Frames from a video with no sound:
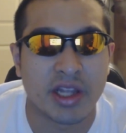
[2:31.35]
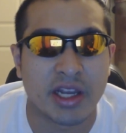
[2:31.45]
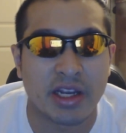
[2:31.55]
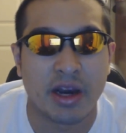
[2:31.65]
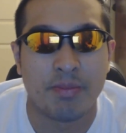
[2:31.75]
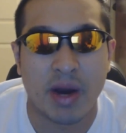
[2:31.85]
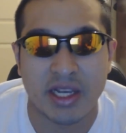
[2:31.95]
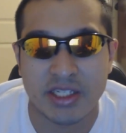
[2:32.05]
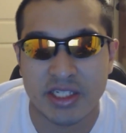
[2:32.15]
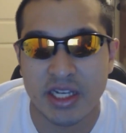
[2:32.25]
like a
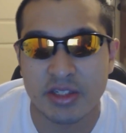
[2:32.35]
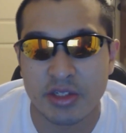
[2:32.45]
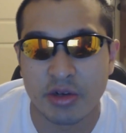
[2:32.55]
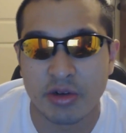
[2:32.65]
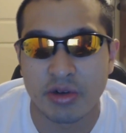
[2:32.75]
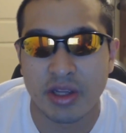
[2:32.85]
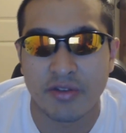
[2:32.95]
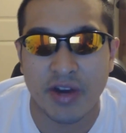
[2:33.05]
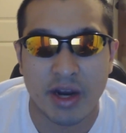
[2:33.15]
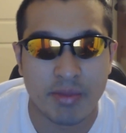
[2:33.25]
bicento,
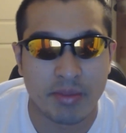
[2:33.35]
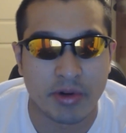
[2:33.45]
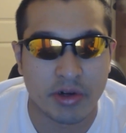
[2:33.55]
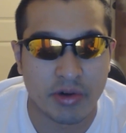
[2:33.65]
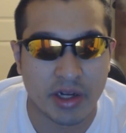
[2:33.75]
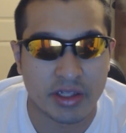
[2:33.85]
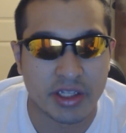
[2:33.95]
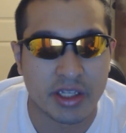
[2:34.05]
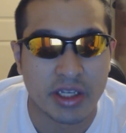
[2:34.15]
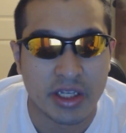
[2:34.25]
if I remember
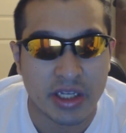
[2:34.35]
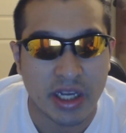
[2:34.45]
correctly.